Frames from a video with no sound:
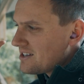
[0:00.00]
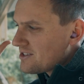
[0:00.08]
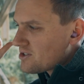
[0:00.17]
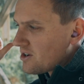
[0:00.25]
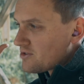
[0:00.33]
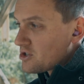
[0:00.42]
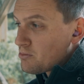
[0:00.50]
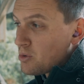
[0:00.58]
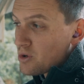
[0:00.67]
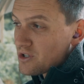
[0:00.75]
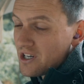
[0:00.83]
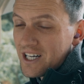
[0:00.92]
So I've just
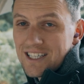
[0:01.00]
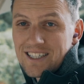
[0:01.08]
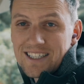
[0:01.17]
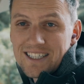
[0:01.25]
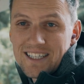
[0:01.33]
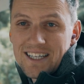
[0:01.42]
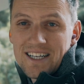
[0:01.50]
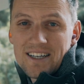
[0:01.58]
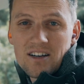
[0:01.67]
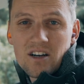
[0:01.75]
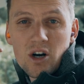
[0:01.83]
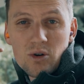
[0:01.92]
bore sighted it.
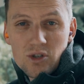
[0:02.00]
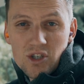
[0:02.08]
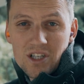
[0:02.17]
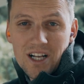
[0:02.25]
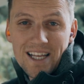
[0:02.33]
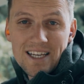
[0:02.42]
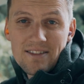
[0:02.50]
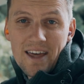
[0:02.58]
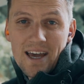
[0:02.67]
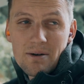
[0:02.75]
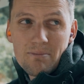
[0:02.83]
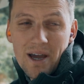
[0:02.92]
I'll just clean
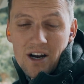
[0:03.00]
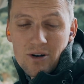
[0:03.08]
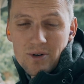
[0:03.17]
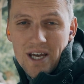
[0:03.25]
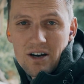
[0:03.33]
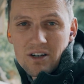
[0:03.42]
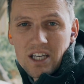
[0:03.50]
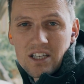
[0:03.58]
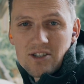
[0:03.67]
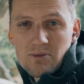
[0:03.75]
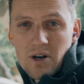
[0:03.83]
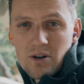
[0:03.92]
that barrel now again
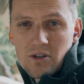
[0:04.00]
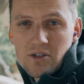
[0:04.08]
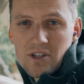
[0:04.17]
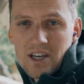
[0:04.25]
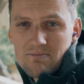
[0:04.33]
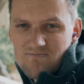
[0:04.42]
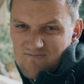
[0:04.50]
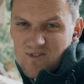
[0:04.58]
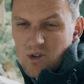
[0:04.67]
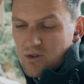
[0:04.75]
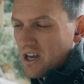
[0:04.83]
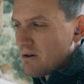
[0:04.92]
as well, because they
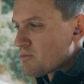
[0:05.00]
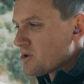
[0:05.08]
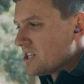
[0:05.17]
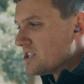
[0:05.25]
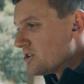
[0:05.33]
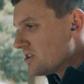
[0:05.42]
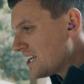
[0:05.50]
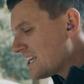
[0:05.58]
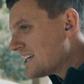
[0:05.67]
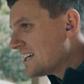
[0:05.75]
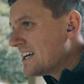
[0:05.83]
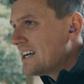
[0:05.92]
do come pretty dirty.
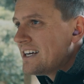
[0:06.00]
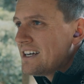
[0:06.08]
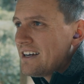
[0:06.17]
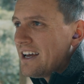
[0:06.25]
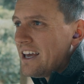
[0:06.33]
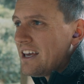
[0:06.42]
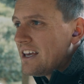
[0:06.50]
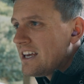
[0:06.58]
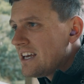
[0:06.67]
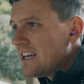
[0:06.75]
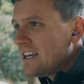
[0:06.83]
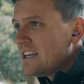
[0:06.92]

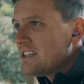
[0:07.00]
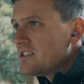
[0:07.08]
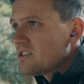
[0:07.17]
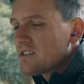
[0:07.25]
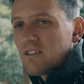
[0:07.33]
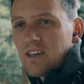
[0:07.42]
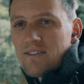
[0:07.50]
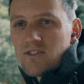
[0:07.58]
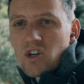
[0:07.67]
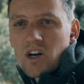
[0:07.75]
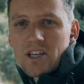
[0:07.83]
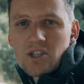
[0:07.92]
And
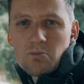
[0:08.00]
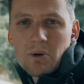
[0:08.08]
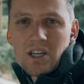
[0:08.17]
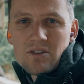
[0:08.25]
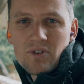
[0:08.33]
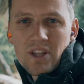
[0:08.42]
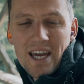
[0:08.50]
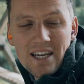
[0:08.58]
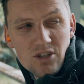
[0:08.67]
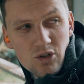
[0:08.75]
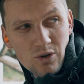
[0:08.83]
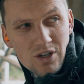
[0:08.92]
advertised speed for
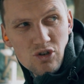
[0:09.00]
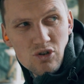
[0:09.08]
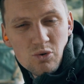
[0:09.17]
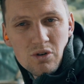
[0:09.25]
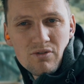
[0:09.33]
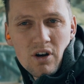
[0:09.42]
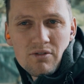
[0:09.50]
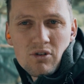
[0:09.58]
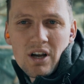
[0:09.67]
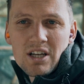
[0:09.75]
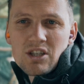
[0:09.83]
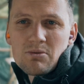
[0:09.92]
that 225
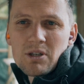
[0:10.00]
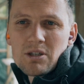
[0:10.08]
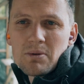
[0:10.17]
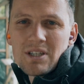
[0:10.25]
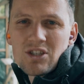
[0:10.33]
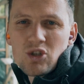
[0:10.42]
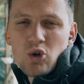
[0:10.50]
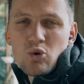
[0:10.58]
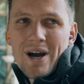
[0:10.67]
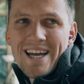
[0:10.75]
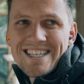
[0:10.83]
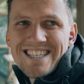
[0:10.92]
grains meant to be
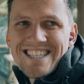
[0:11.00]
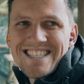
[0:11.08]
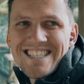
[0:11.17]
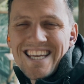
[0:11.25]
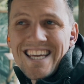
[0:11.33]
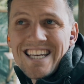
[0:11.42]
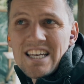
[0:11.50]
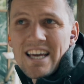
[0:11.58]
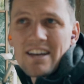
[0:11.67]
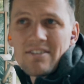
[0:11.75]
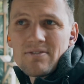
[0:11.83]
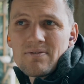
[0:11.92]
2.810
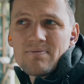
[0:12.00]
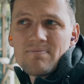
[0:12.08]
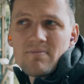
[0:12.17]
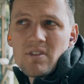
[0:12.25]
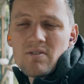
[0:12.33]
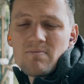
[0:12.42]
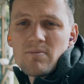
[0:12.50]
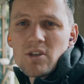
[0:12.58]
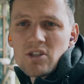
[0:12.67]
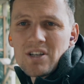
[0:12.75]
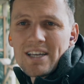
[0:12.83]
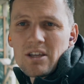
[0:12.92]
out of
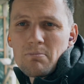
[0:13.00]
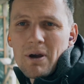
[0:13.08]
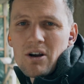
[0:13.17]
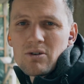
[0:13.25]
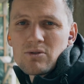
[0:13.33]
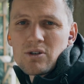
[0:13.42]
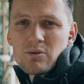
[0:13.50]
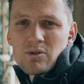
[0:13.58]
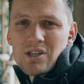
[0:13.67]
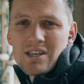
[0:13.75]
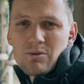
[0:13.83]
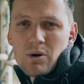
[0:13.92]
this length barrel, so we'll
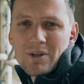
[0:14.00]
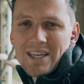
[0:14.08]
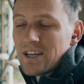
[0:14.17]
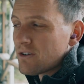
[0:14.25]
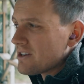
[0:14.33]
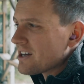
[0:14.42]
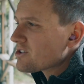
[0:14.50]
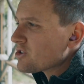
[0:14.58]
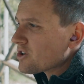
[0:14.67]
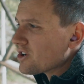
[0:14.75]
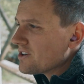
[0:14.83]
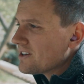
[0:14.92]
see what we get on our
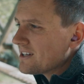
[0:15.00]
chrono.